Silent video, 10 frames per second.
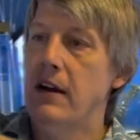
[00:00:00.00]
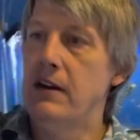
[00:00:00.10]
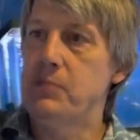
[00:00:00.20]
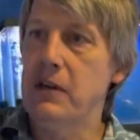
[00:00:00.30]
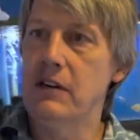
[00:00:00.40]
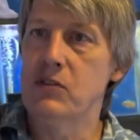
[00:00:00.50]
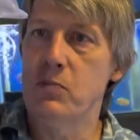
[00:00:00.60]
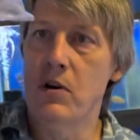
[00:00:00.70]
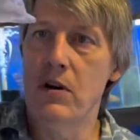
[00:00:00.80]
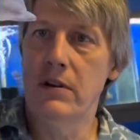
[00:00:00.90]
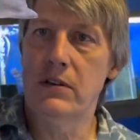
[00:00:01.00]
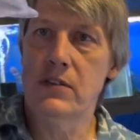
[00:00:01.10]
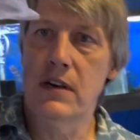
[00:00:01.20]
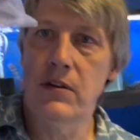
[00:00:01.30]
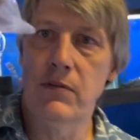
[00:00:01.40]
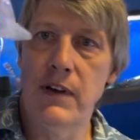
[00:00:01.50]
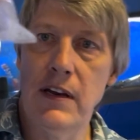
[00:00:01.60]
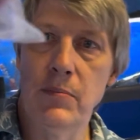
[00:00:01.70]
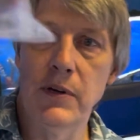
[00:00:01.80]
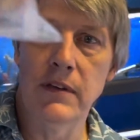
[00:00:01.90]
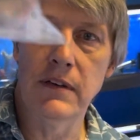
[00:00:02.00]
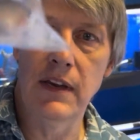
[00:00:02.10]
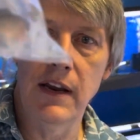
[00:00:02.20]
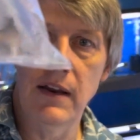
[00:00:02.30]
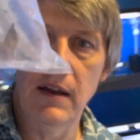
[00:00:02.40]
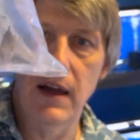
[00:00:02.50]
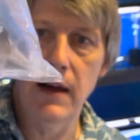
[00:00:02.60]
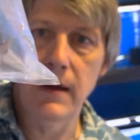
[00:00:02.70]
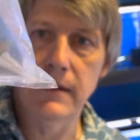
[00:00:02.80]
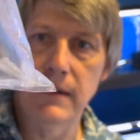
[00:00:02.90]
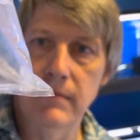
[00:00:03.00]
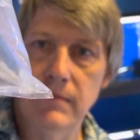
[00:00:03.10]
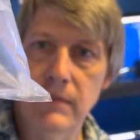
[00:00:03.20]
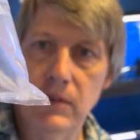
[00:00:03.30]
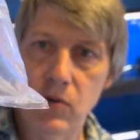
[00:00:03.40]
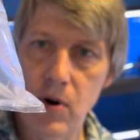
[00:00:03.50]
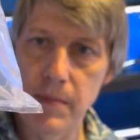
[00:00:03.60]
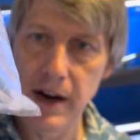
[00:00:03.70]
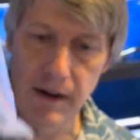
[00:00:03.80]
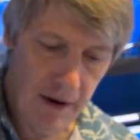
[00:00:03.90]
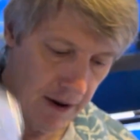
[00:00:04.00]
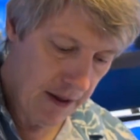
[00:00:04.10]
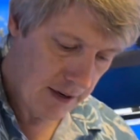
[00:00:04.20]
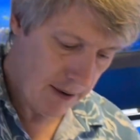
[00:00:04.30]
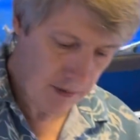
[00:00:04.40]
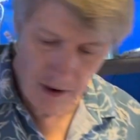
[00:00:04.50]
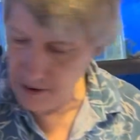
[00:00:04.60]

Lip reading: Speaking of small, here's another Vanderbilt chromide. I'm calling